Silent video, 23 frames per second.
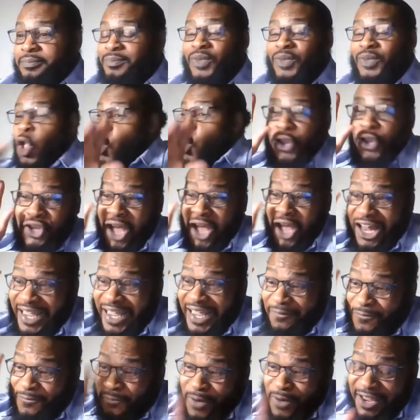oh y'all
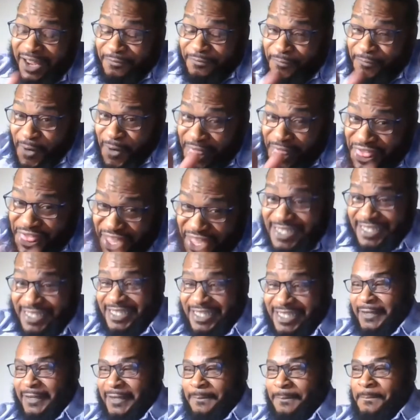ain't ready for
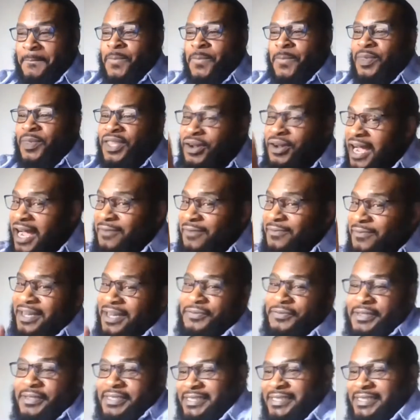this. You're not ready for
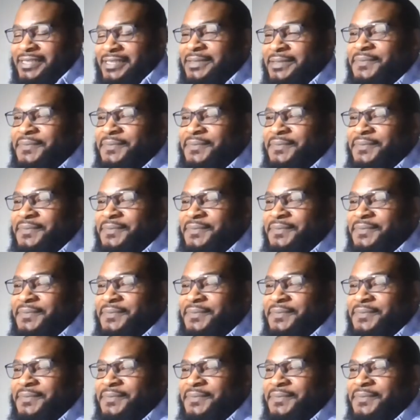this.